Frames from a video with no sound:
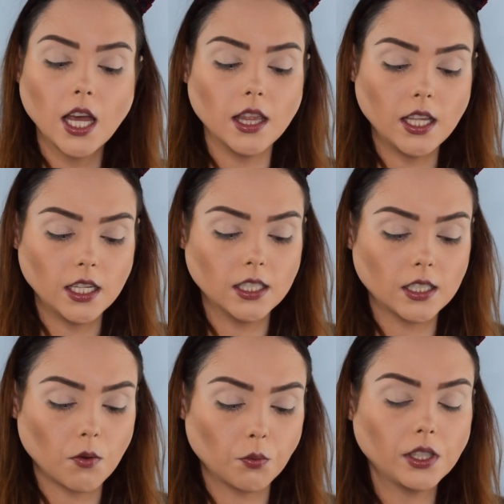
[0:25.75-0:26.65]

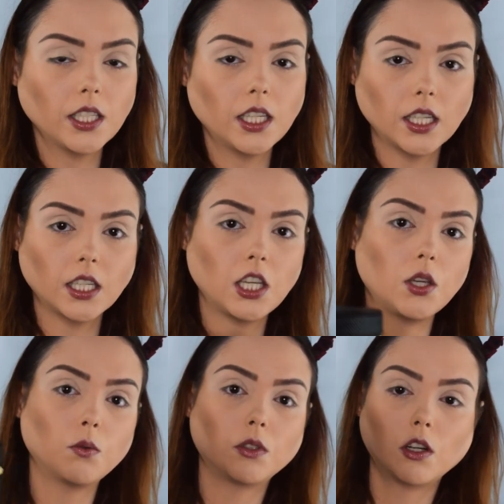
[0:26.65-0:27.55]
these really
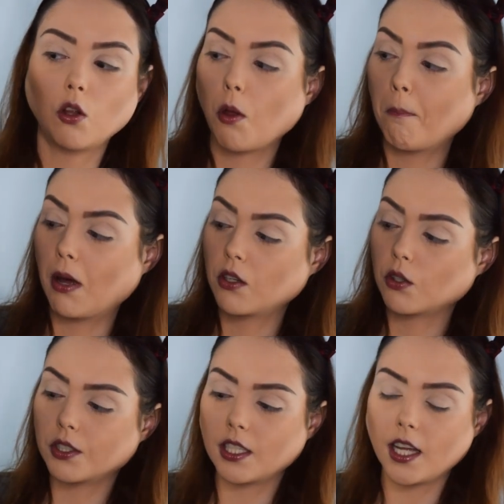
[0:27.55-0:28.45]
cute little
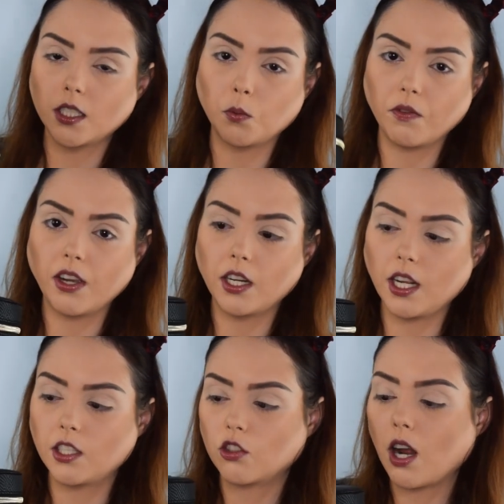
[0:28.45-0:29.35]
bundle sets with very
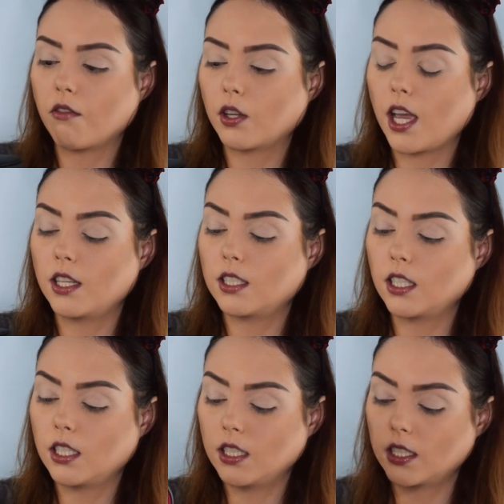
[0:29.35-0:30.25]
nice travel
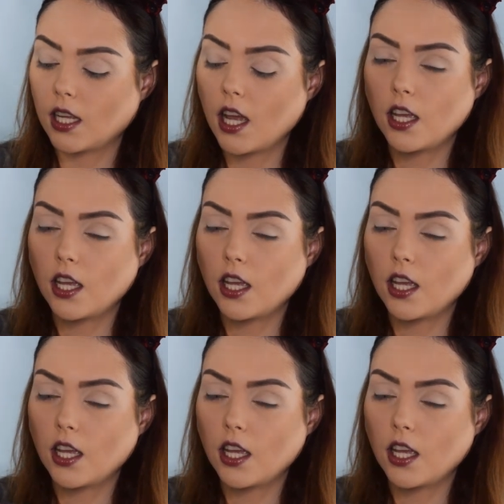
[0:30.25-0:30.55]
cases.